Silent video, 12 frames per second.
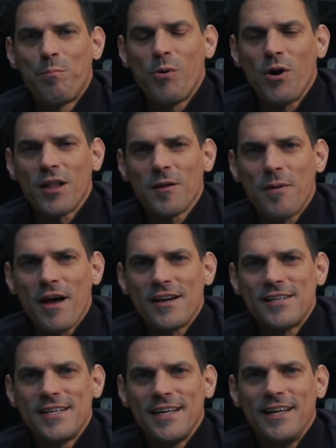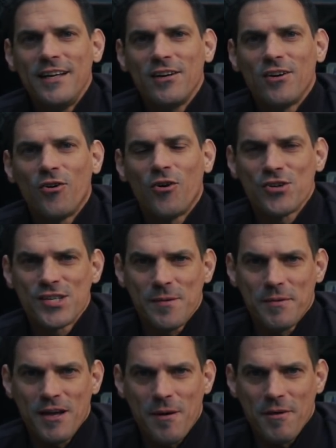Boil a pot of tea or
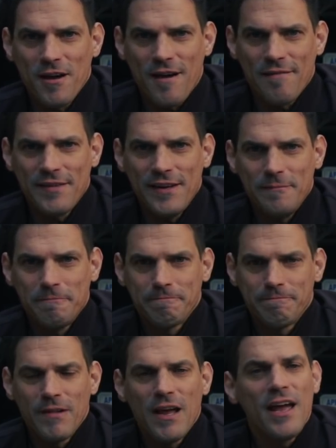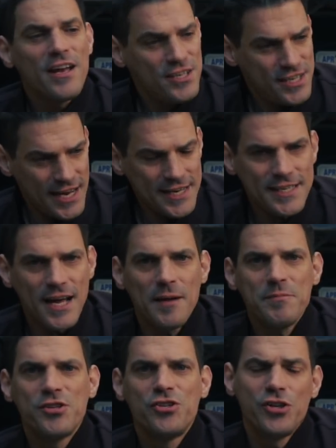sip a cup of coffee. Take
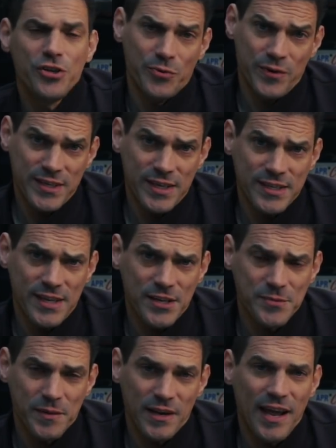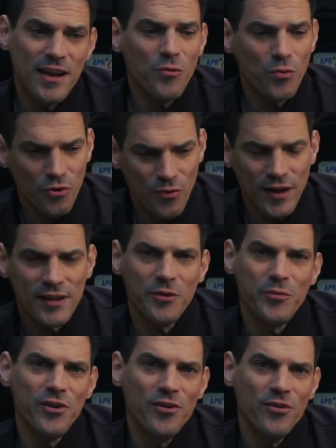time to do your risk assessment, and it will greatly
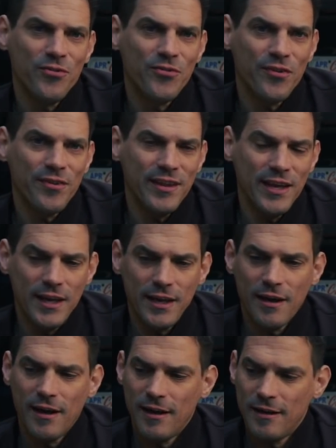reduce the